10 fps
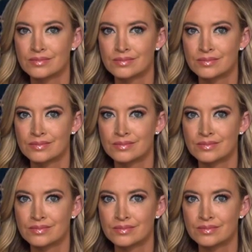
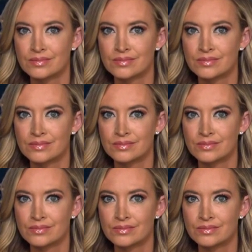
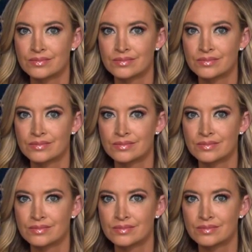
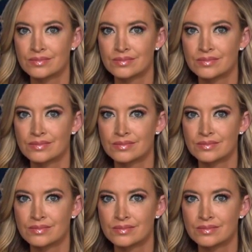
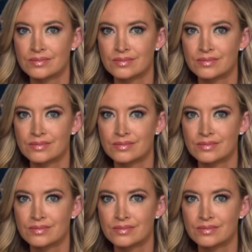The person shown says nothing.